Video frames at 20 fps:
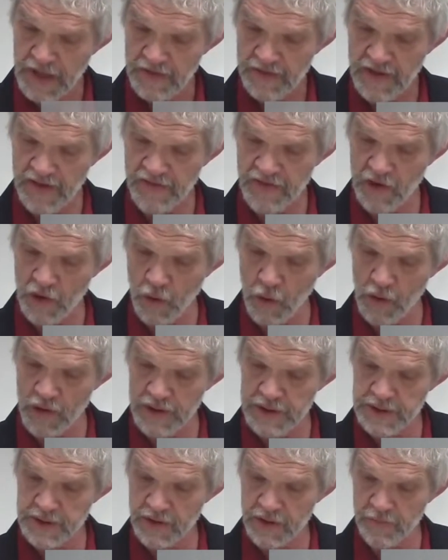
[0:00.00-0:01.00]
that the
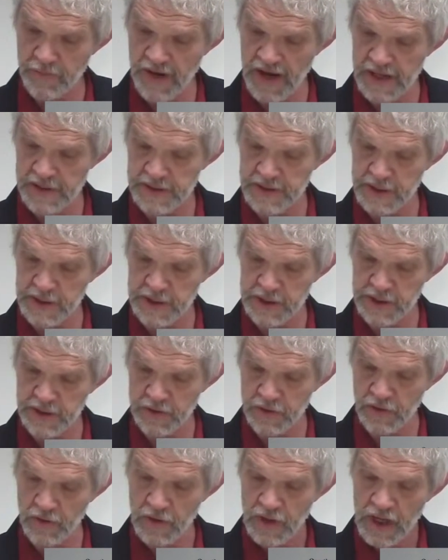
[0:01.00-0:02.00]
orator in passage
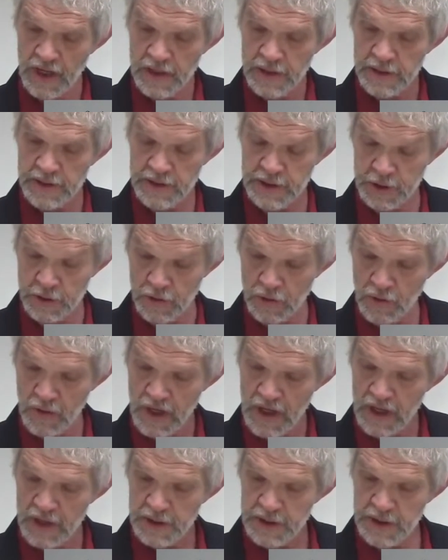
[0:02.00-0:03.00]
2
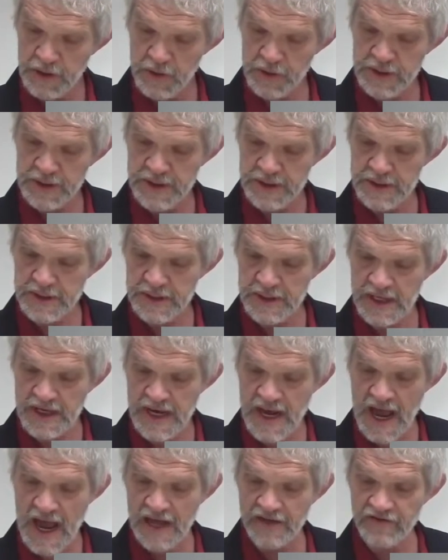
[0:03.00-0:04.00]
chooses
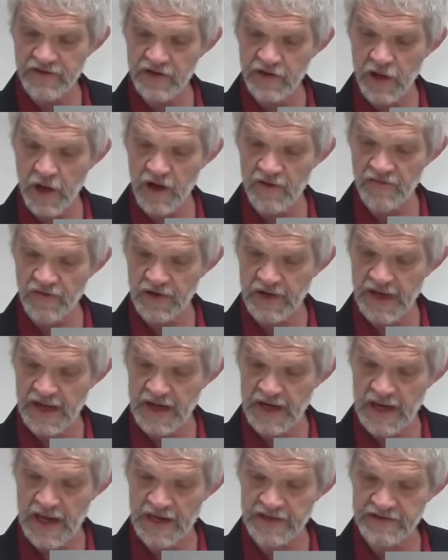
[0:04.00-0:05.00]
not to call for
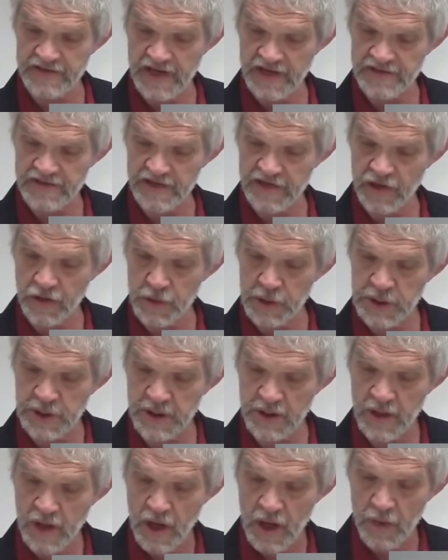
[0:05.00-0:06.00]
Catiline's
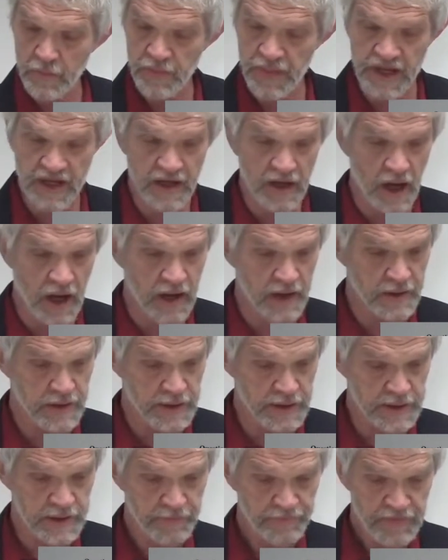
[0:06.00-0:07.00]
execution
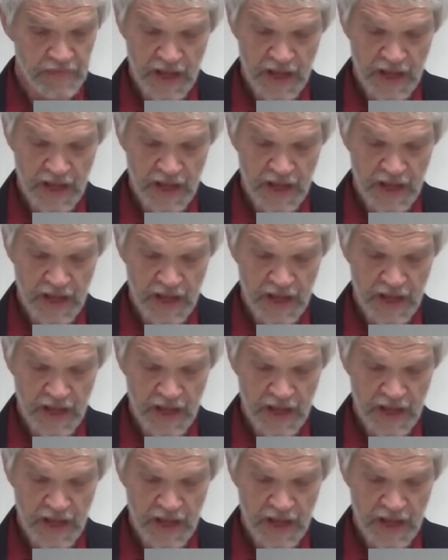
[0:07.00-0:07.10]
because,